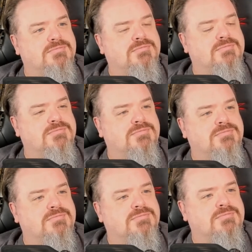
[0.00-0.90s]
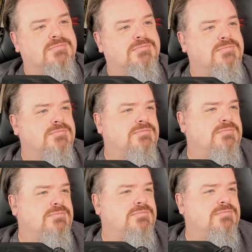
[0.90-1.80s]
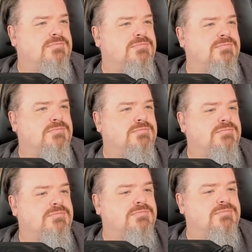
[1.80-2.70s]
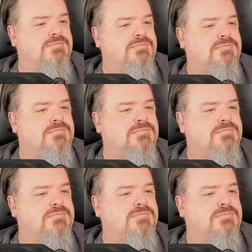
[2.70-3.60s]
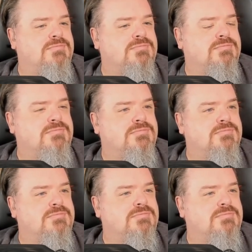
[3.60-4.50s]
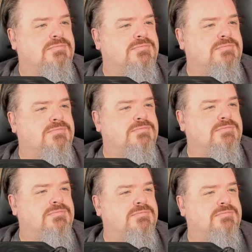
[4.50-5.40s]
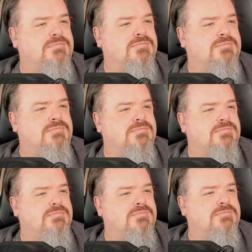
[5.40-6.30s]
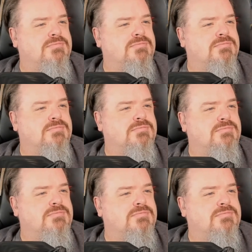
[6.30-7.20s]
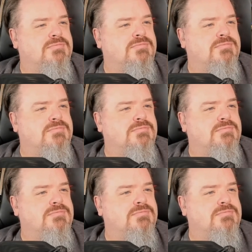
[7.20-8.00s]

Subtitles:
No words are spoken by the person on screen.